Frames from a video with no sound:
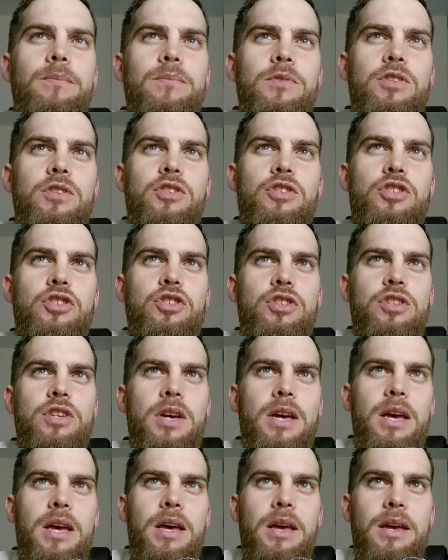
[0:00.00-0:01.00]

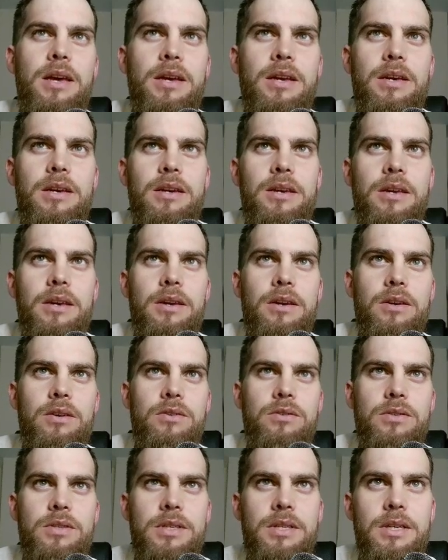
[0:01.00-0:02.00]
Check. King
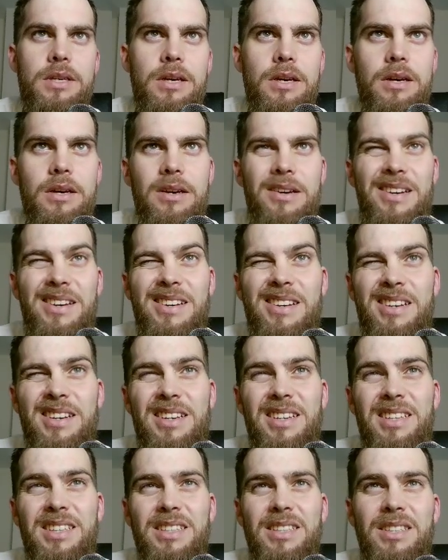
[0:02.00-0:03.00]
goes
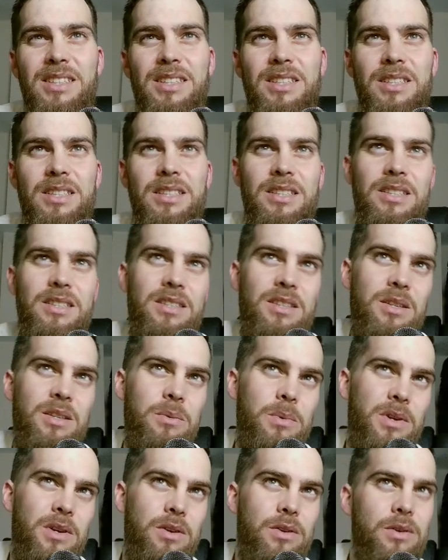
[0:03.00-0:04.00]
here. Then
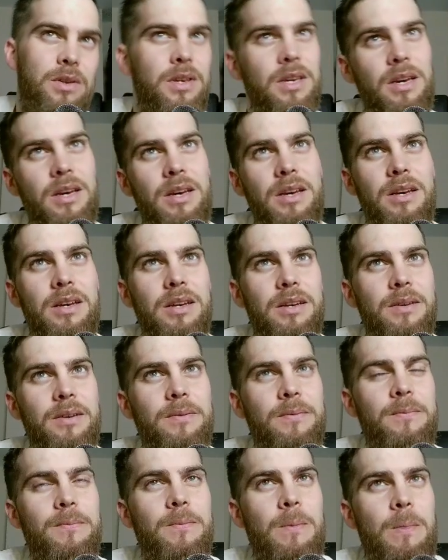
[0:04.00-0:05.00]
we go here.
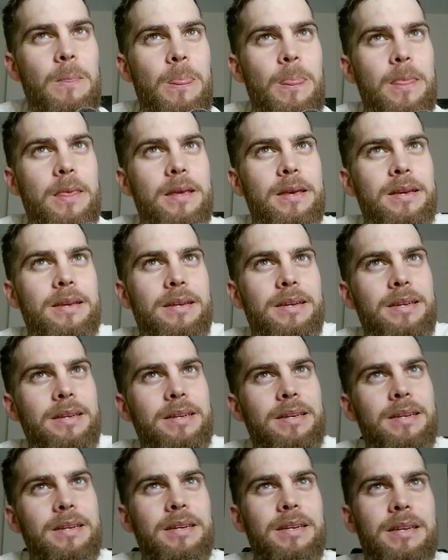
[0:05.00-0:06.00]

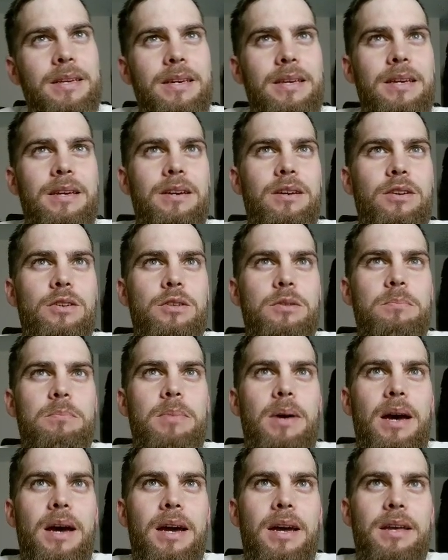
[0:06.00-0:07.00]
King goes
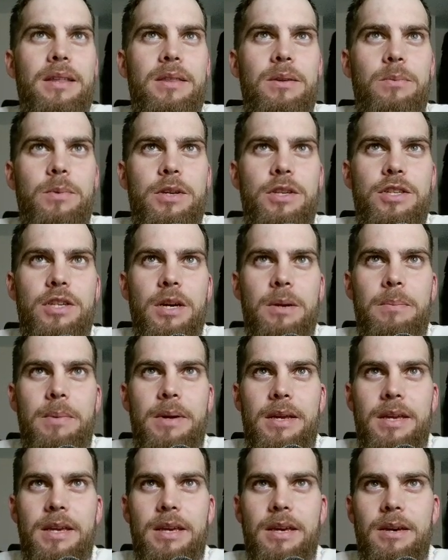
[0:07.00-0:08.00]
back, and then we
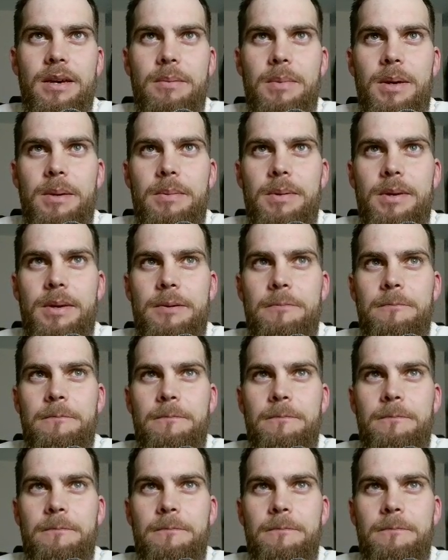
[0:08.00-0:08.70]
checkmate here, maybe?